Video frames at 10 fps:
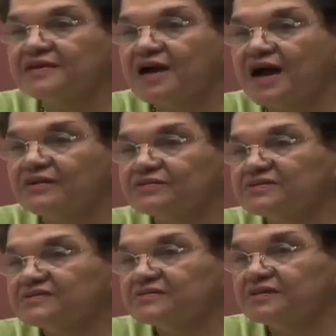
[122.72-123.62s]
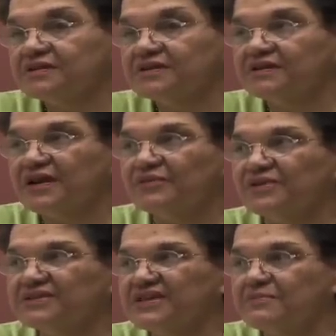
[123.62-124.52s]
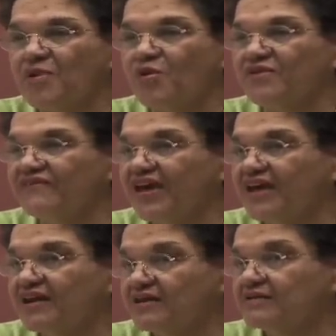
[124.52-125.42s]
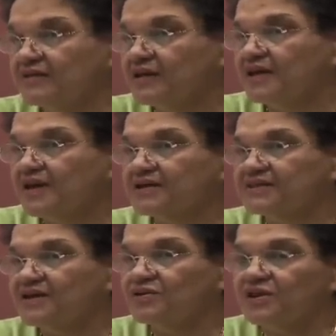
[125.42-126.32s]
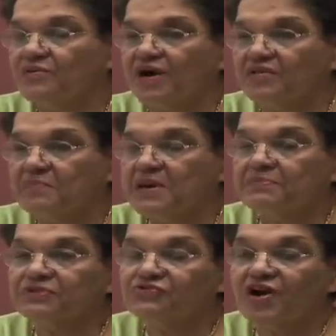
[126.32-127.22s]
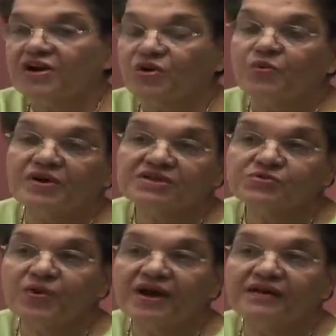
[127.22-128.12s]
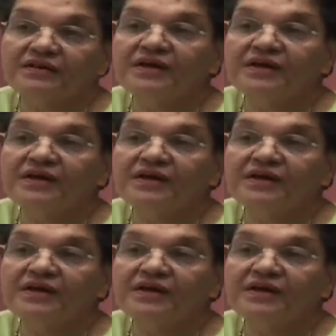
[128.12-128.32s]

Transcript: I was, I want to say, motivated, because I knew there were other people trying to quit as well.